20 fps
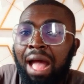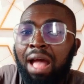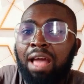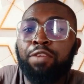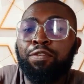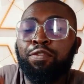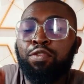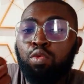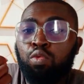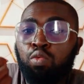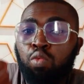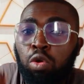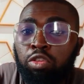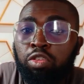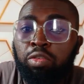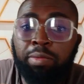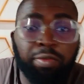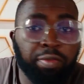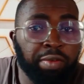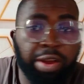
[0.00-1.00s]
If you want
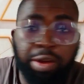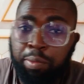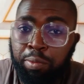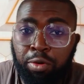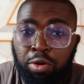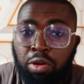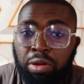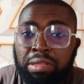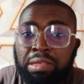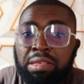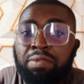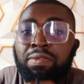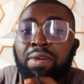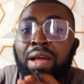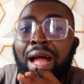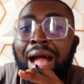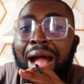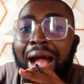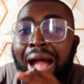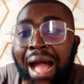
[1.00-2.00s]
to be very productive,
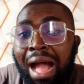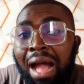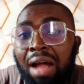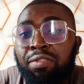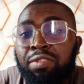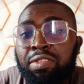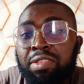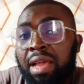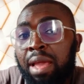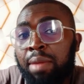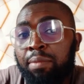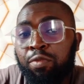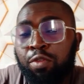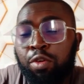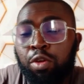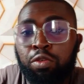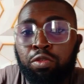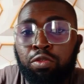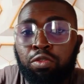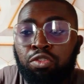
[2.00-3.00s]
have time for
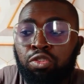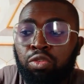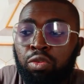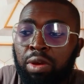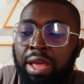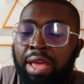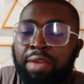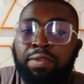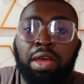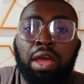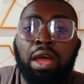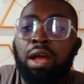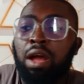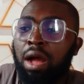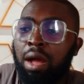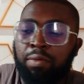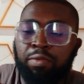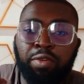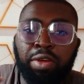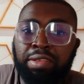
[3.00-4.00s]
your social life.
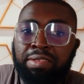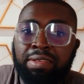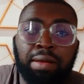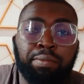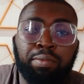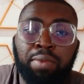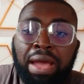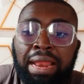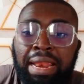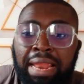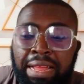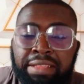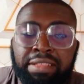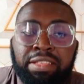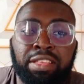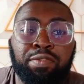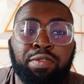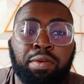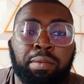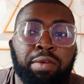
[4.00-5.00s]
And for example, I learned
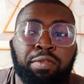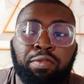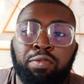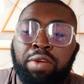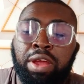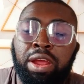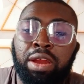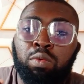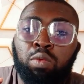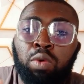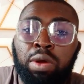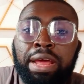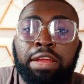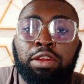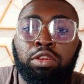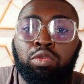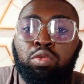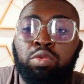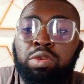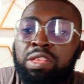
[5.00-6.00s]
this from a friend. What I
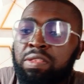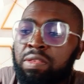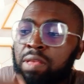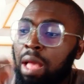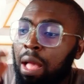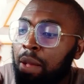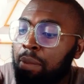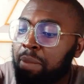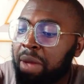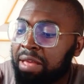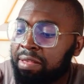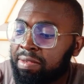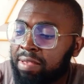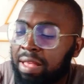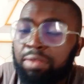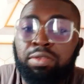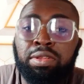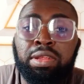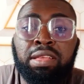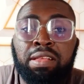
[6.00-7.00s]
do is my
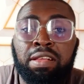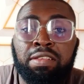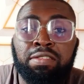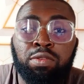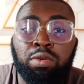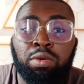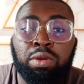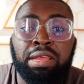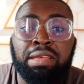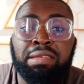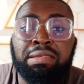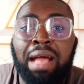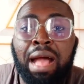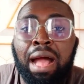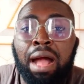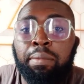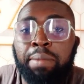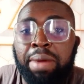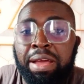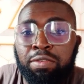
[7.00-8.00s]
Saturdays and Sundays
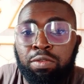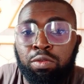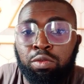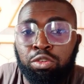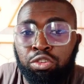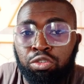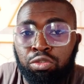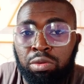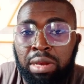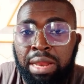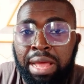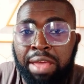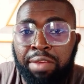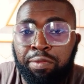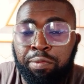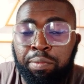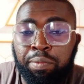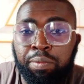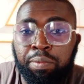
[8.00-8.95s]
are my social life